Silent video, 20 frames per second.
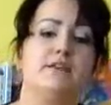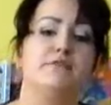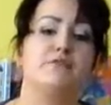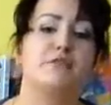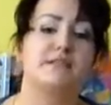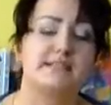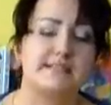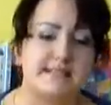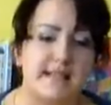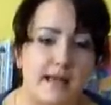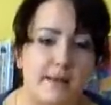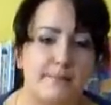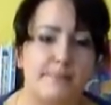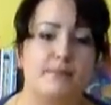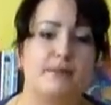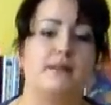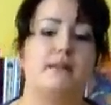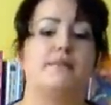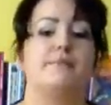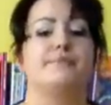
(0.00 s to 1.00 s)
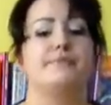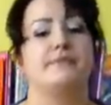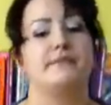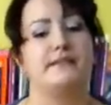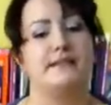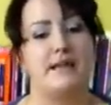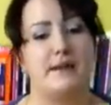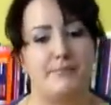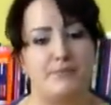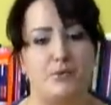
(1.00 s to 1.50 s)
for example,
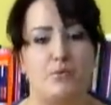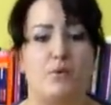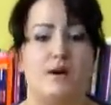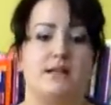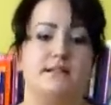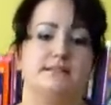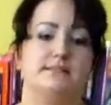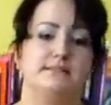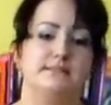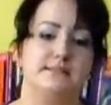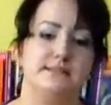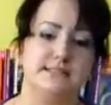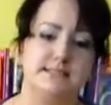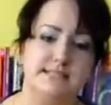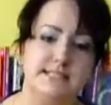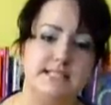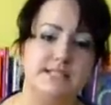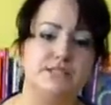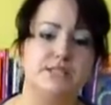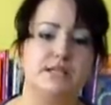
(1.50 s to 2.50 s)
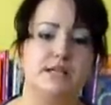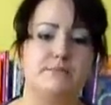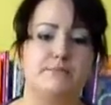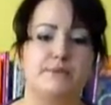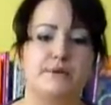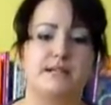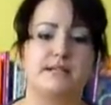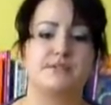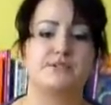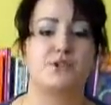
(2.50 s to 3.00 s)
number 1, the teacher
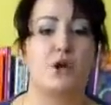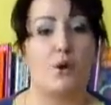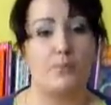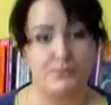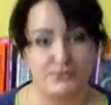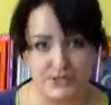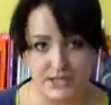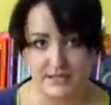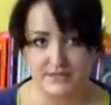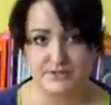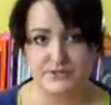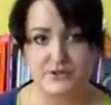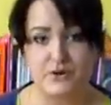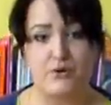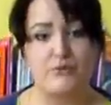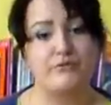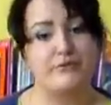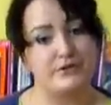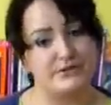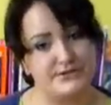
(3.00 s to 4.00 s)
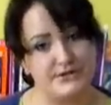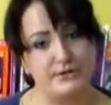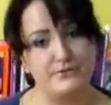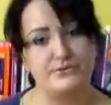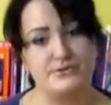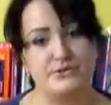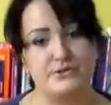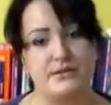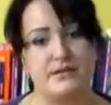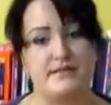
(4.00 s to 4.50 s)
brings objects or
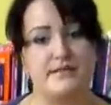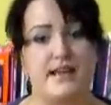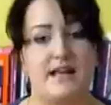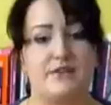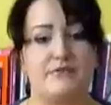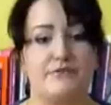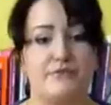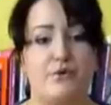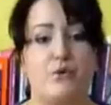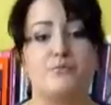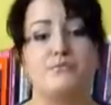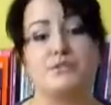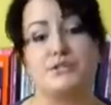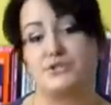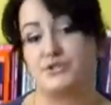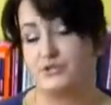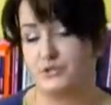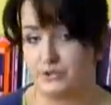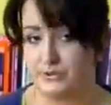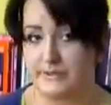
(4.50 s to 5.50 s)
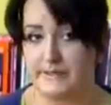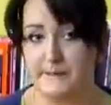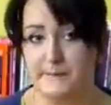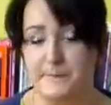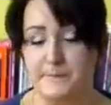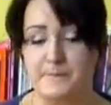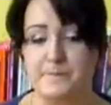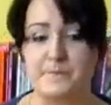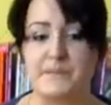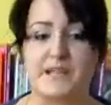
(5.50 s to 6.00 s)
photos that form the story
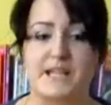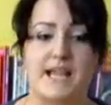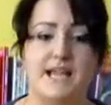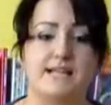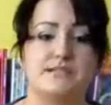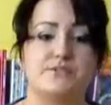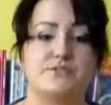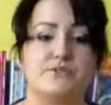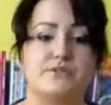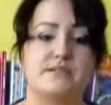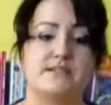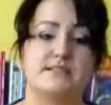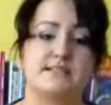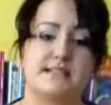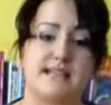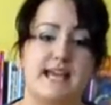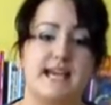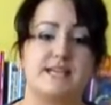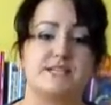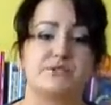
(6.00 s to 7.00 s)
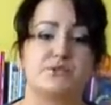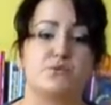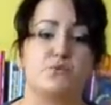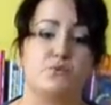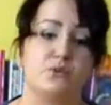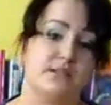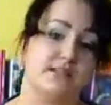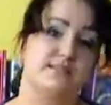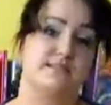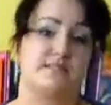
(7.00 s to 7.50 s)
and students guess
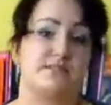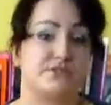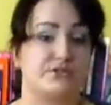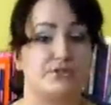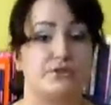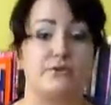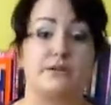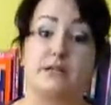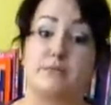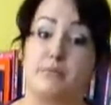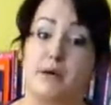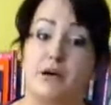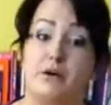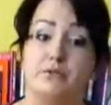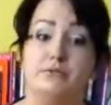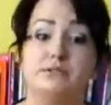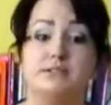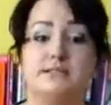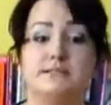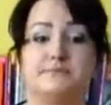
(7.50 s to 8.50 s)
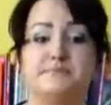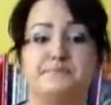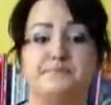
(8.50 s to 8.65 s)
what is the story about.